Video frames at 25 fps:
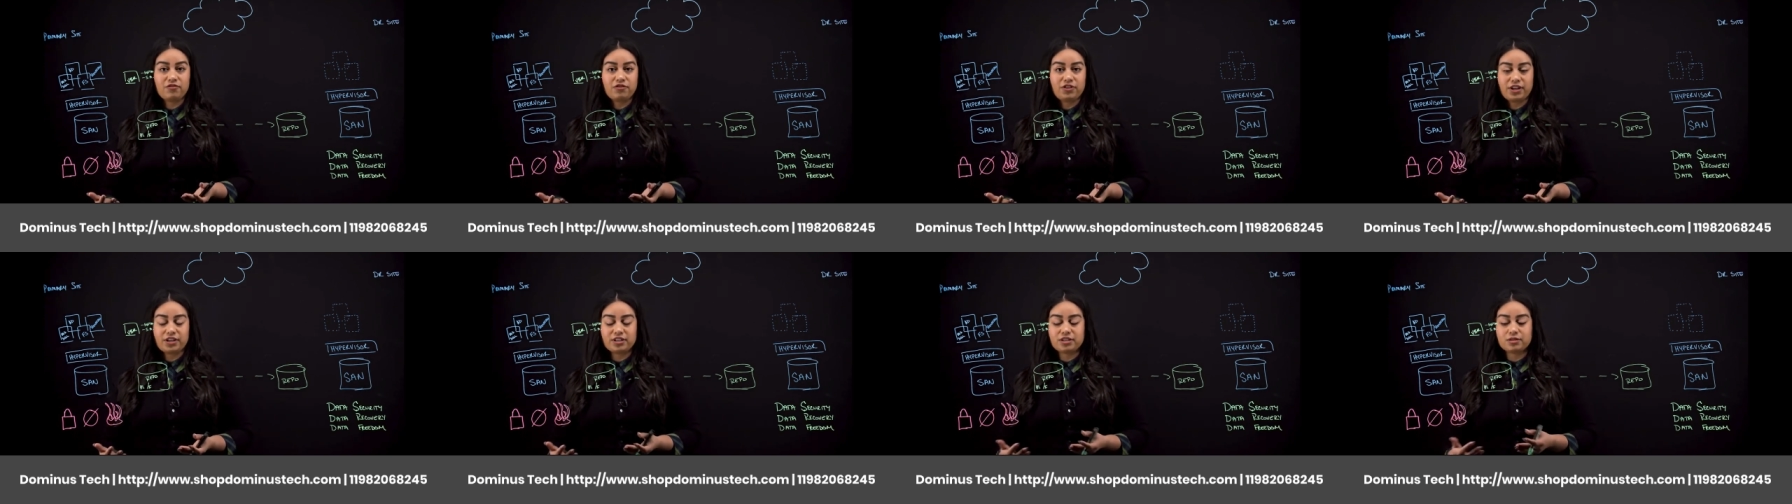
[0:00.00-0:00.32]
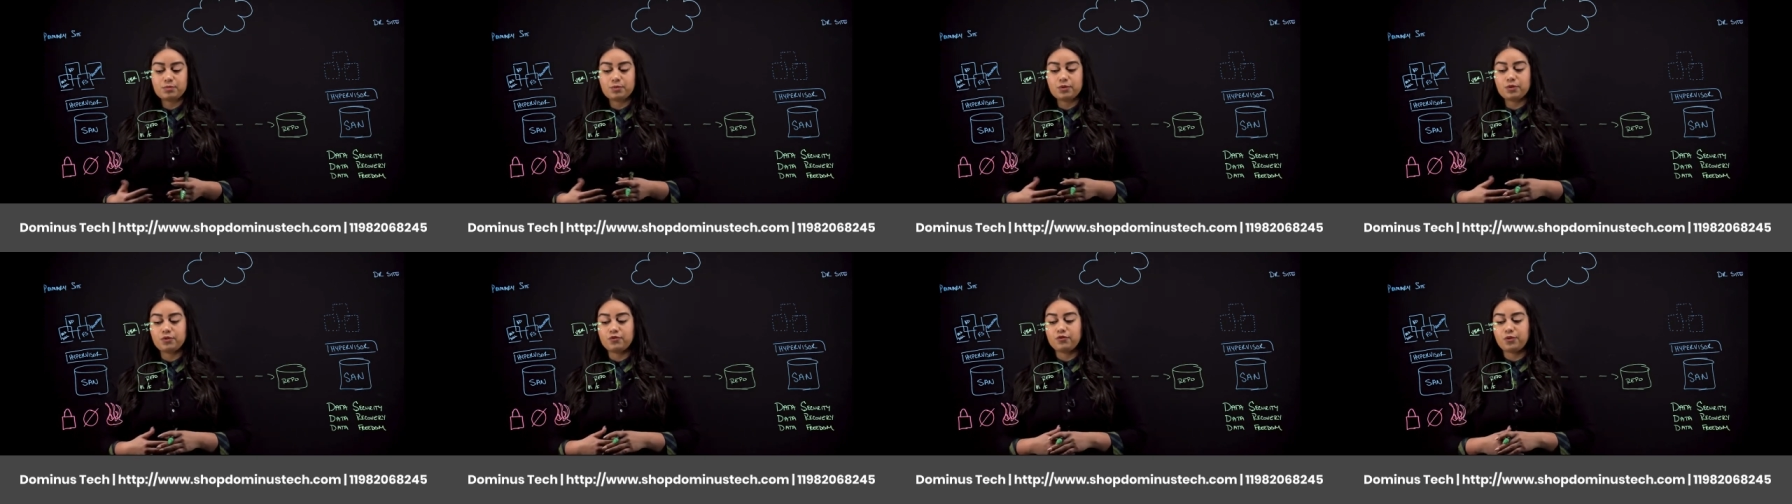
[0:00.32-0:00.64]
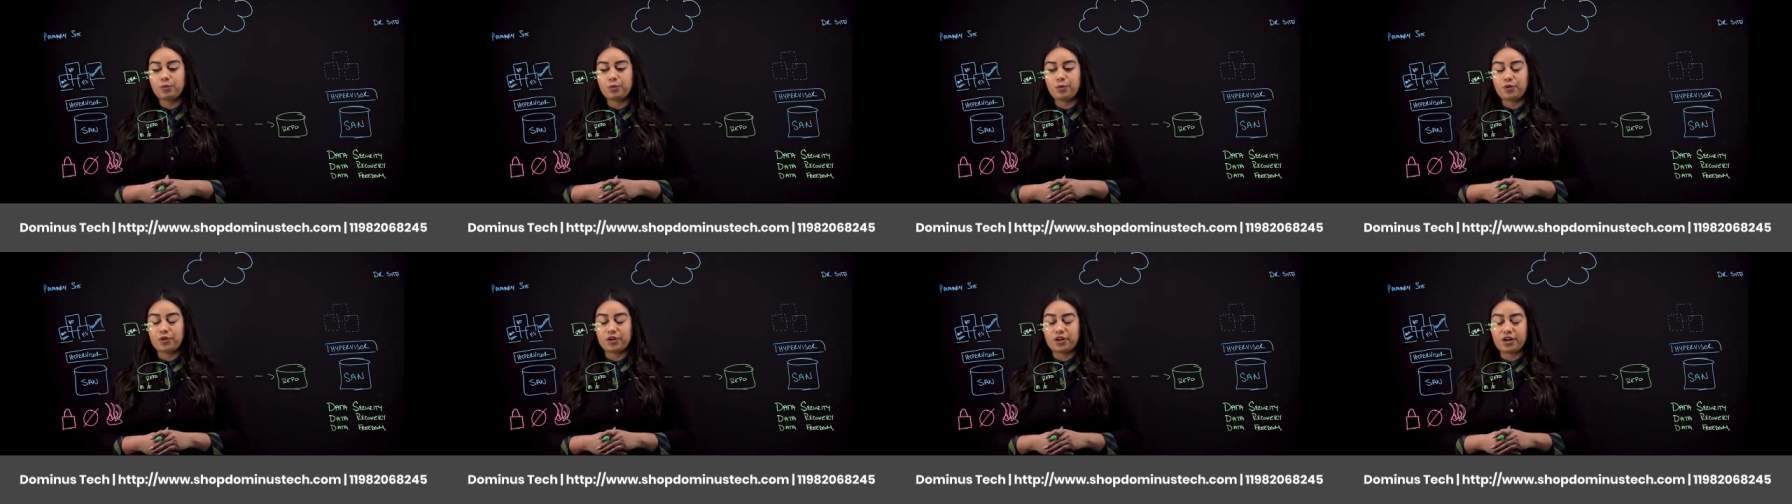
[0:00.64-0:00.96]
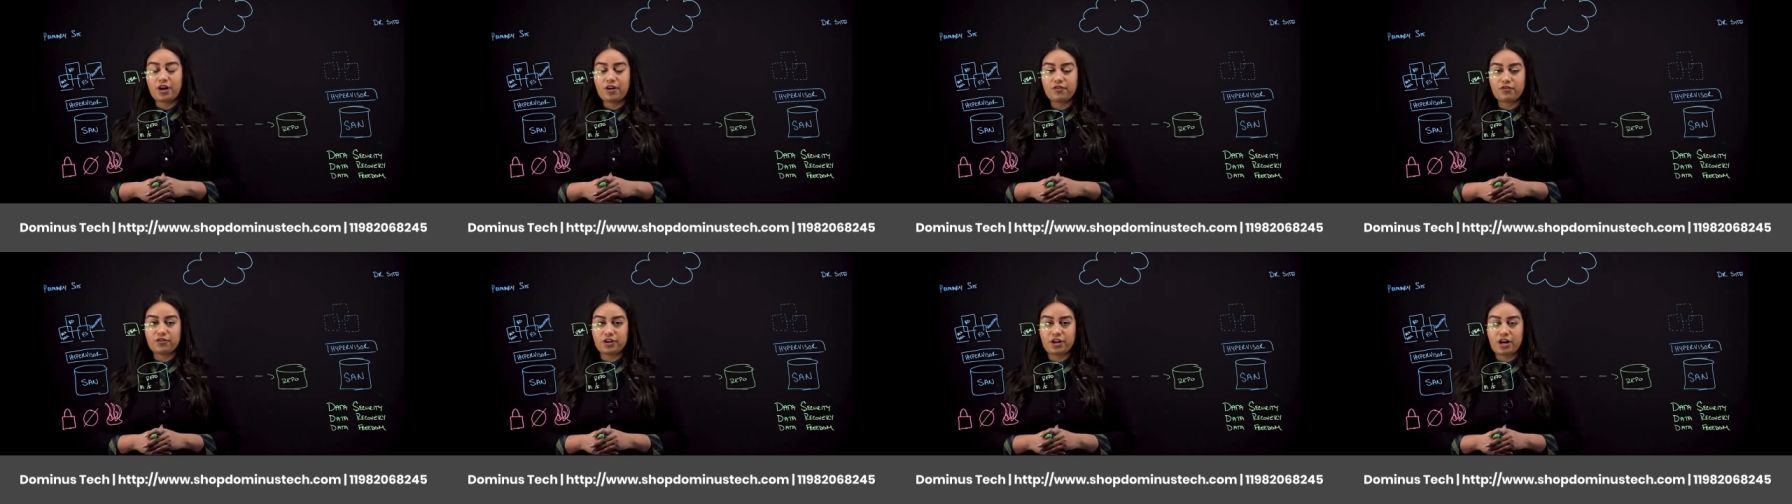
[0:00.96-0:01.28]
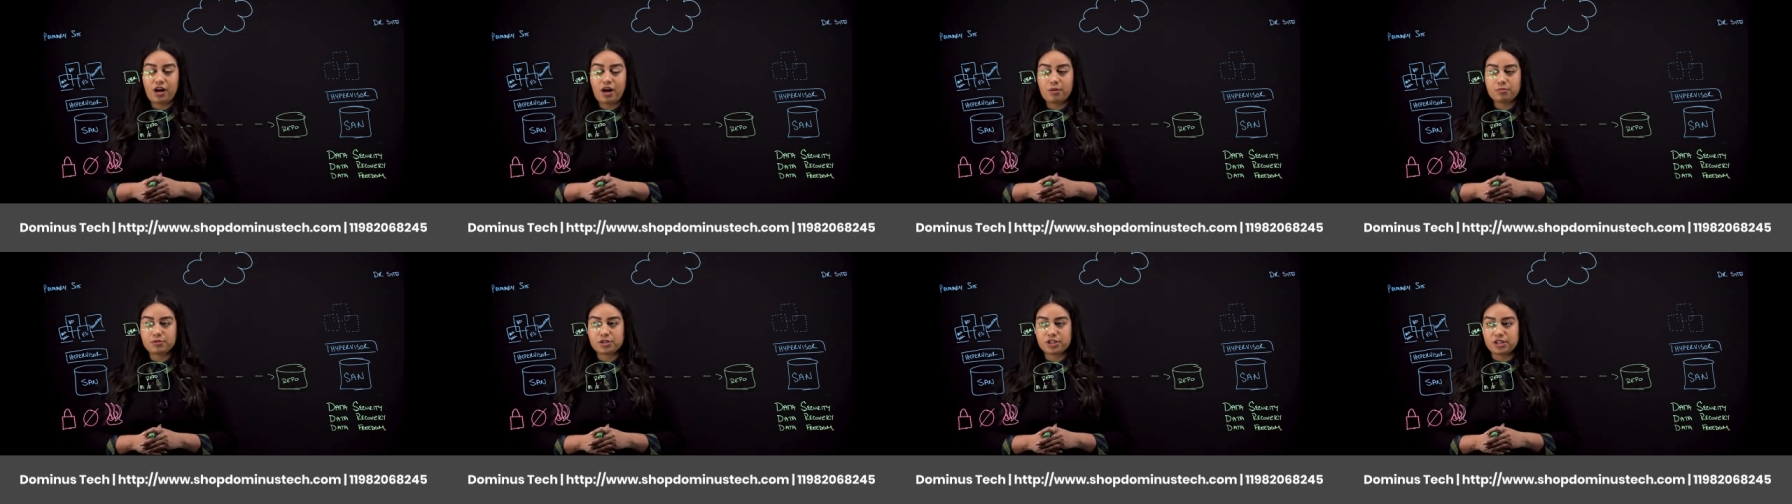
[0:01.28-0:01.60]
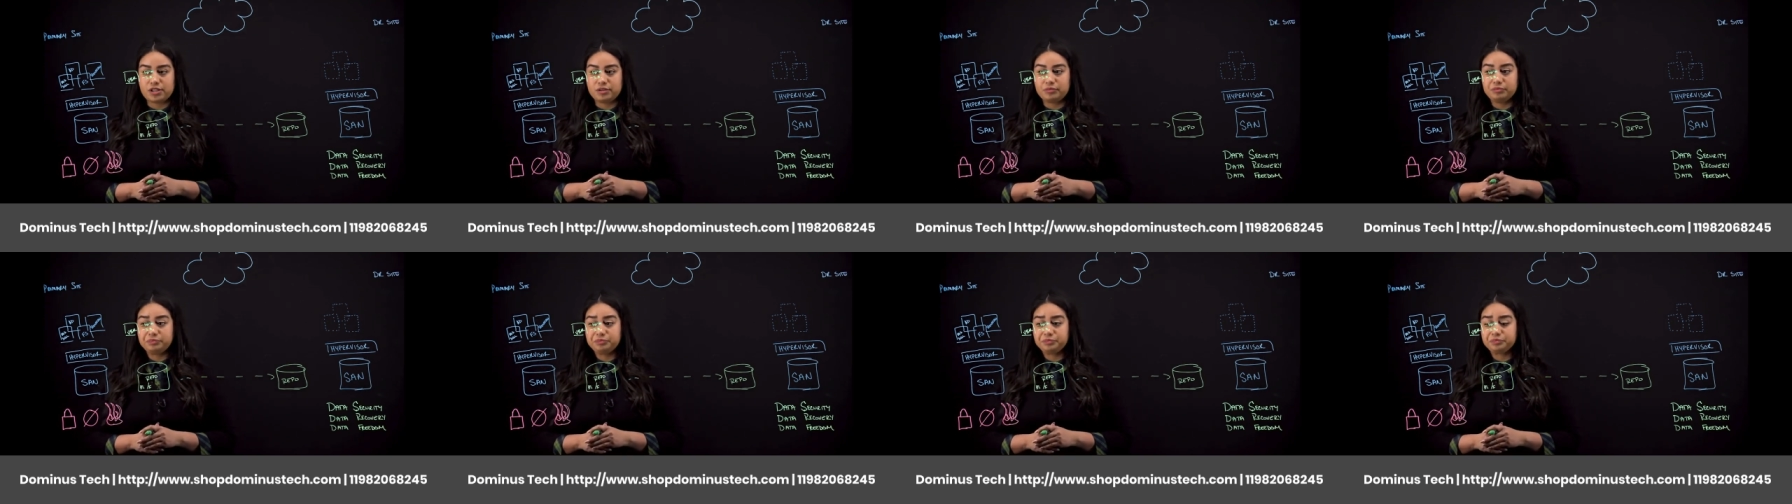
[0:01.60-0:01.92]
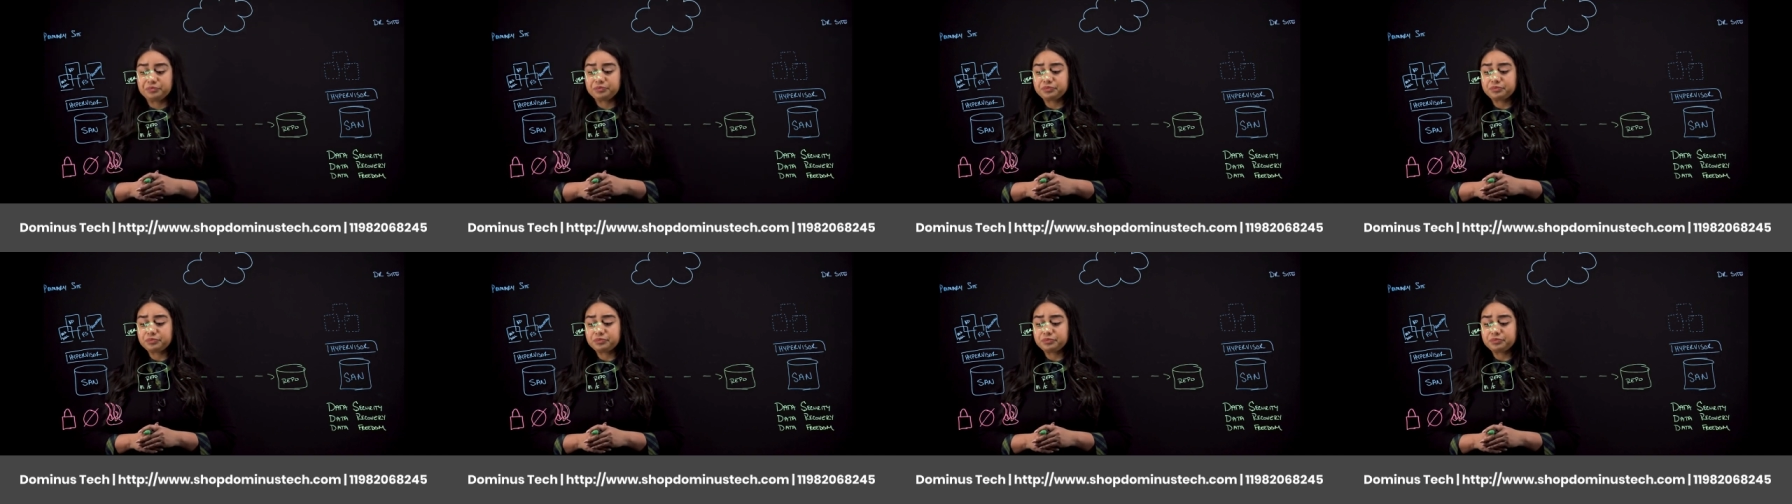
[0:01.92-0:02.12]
flexible from a recovery option.